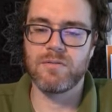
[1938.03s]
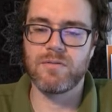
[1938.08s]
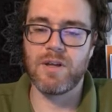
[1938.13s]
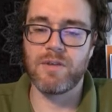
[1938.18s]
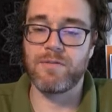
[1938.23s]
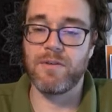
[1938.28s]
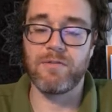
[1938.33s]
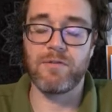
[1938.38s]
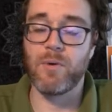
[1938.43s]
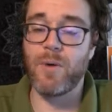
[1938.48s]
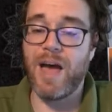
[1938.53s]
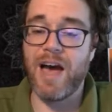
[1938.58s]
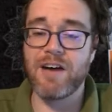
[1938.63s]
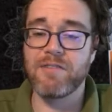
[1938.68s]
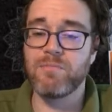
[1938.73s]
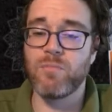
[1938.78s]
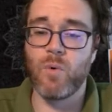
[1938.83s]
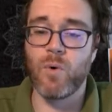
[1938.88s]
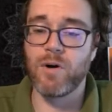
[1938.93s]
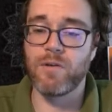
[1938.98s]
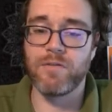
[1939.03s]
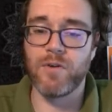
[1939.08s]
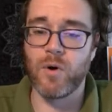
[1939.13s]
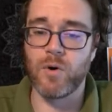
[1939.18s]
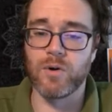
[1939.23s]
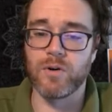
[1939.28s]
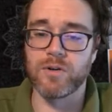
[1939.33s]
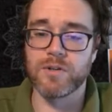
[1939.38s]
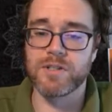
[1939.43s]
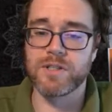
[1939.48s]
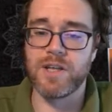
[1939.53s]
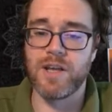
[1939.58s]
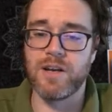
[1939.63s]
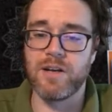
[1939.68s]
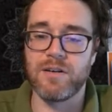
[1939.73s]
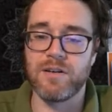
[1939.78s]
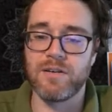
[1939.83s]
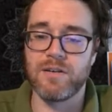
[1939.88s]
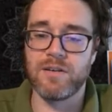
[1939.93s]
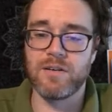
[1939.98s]
if you have more voters,
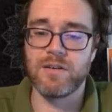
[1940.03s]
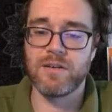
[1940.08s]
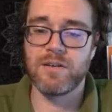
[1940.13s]
then